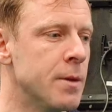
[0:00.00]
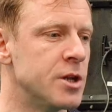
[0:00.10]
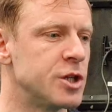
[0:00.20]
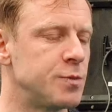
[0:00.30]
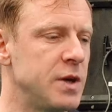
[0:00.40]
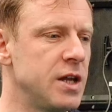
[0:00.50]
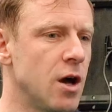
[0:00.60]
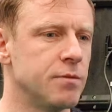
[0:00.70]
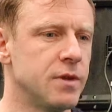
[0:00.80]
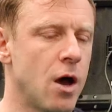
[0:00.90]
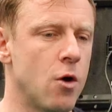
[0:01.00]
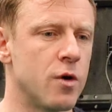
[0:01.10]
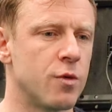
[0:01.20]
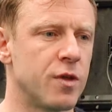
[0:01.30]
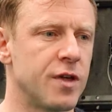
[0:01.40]
But it's speeding up now
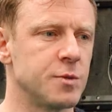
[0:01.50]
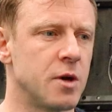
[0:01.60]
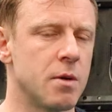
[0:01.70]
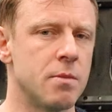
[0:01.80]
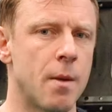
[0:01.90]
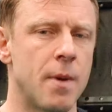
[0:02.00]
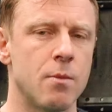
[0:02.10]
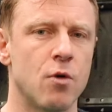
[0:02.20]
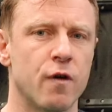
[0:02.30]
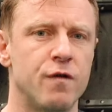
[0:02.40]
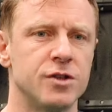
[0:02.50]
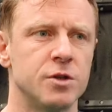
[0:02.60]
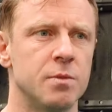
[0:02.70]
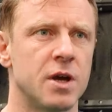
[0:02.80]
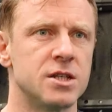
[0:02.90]
with, with things becoming a bit more
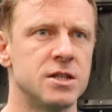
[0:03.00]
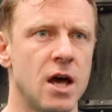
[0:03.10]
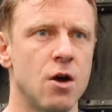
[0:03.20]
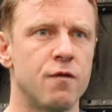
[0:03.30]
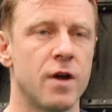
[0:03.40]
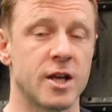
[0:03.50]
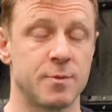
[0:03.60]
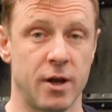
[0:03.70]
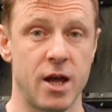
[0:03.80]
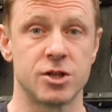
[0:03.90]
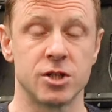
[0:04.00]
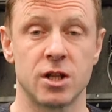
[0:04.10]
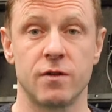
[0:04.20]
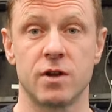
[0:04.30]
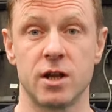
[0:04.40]
efficient because now for exploration,
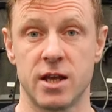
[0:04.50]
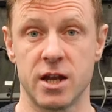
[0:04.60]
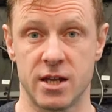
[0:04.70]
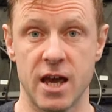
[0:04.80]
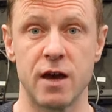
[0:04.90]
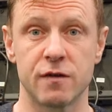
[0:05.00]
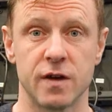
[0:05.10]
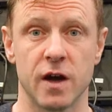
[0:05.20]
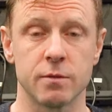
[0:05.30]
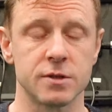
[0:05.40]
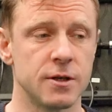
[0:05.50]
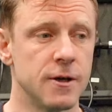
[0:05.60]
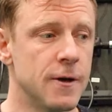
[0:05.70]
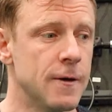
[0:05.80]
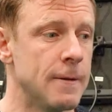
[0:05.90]
certainly in, in cave terms,
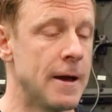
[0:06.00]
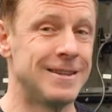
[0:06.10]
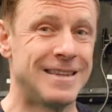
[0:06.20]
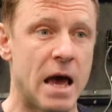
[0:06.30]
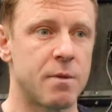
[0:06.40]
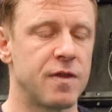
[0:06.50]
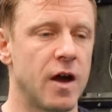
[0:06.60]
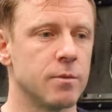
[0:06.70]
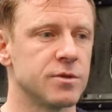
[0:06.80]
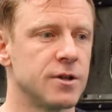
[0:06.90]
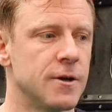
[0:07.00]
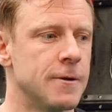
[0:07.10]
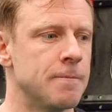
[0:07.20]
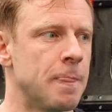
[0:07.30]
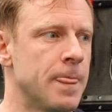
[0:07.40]
in depth terms,
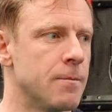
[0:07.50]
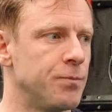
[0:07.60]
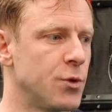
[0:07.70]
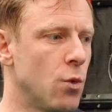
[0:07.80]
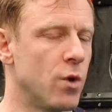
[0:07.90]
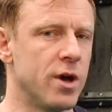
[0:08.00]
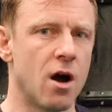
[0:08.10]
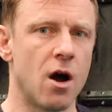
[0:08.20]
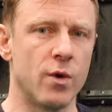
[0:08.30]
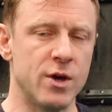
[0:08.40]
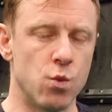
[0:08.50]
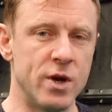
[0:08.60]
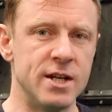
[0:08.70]
we, are, we, we